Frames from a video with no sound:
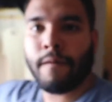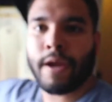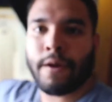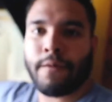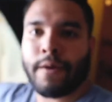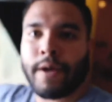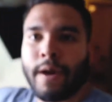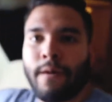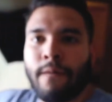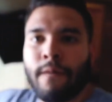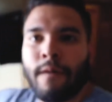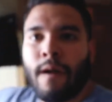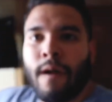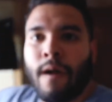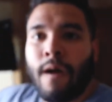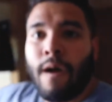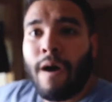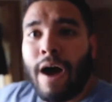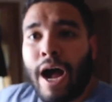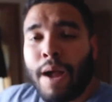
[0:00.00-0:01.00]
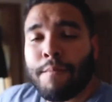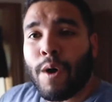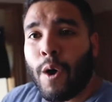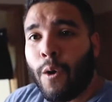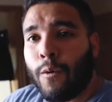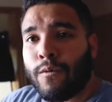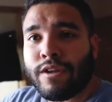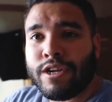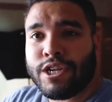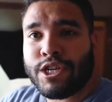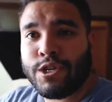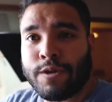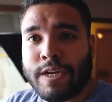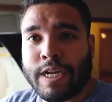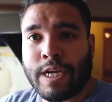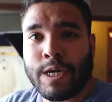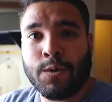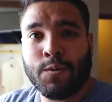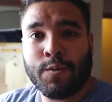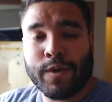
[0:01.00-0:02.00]
there we go. I'm only
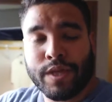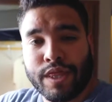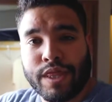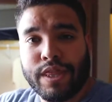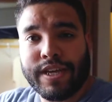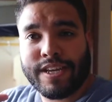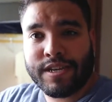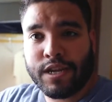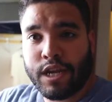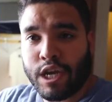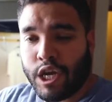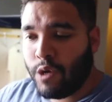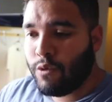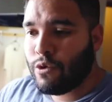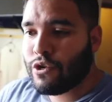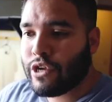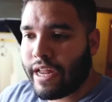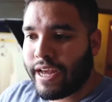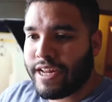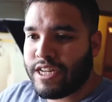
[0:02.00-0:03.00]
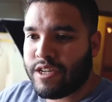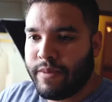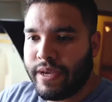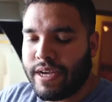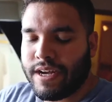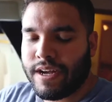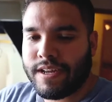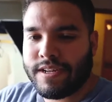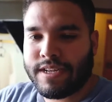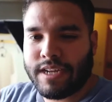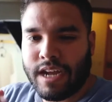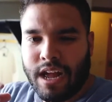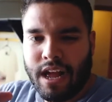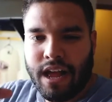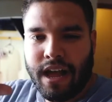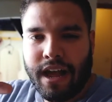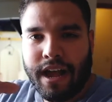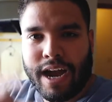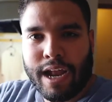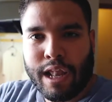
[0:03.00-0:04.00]
shooting with this huge lens because
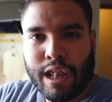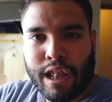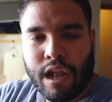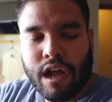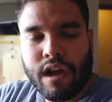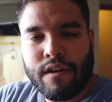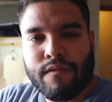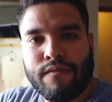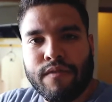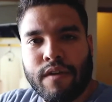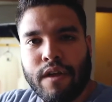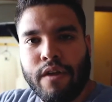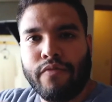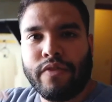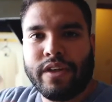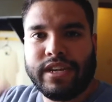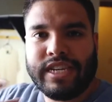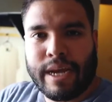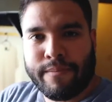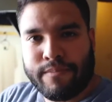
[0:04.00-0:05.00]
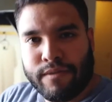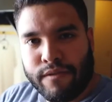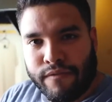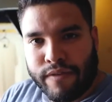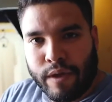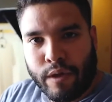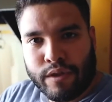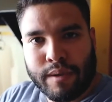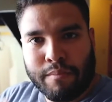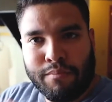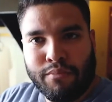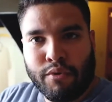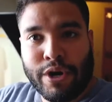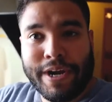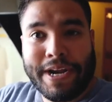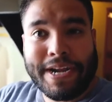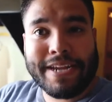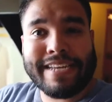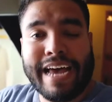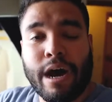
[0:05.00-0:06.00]
I love the depth of field it
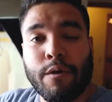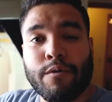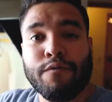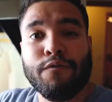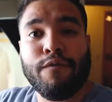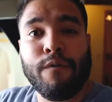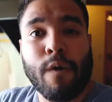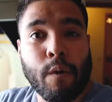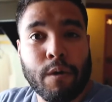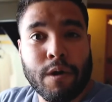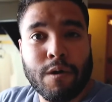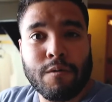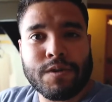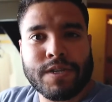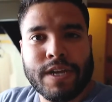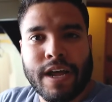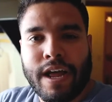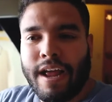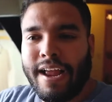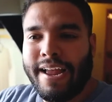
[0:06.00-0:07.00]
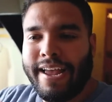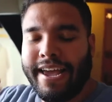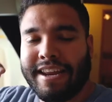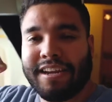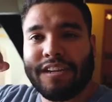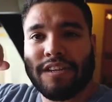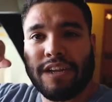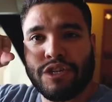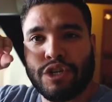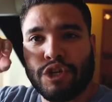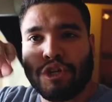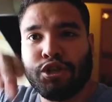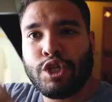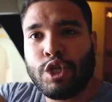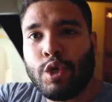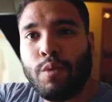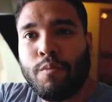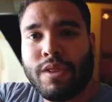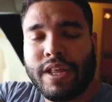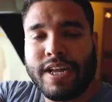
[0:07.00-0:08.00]
brings out in photos, and it's such a
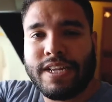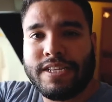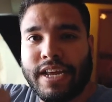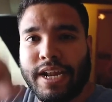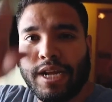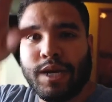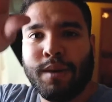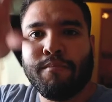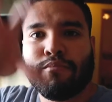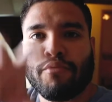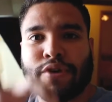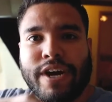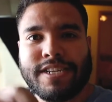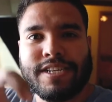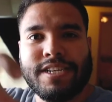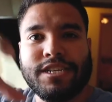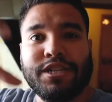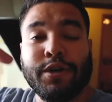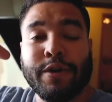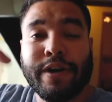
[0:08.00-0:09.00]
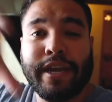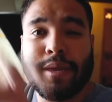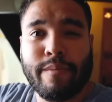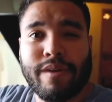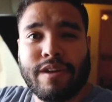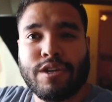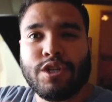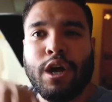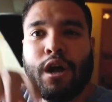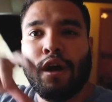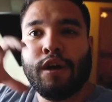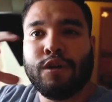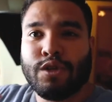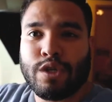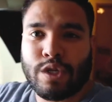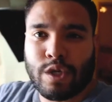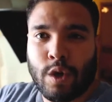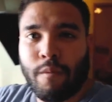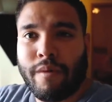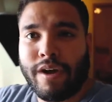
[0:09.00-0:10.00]
zoom lens that it compresses your image
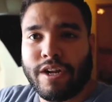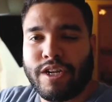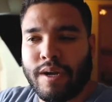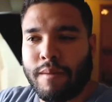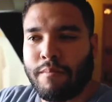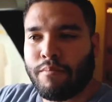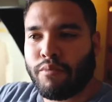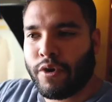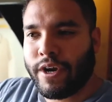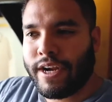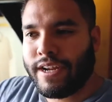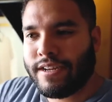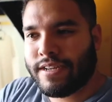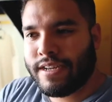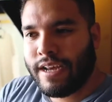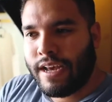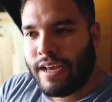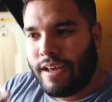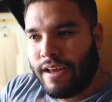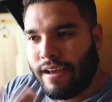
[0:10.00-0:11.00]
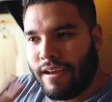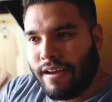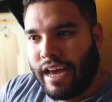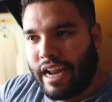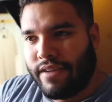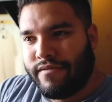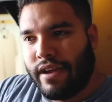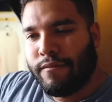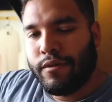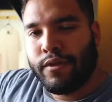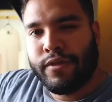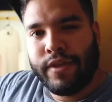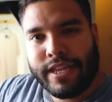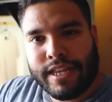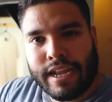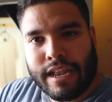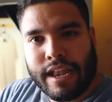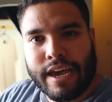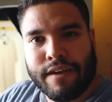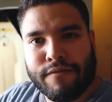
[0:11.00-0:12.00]
so much and brings kind of everything
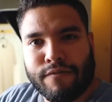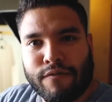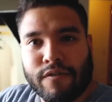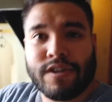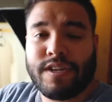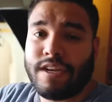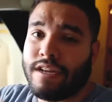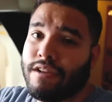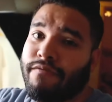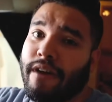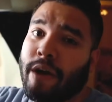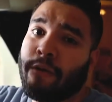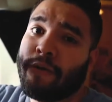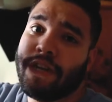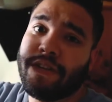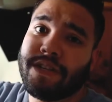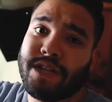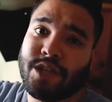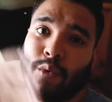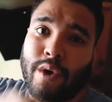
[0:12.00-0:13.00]
to life, versus if I were to use a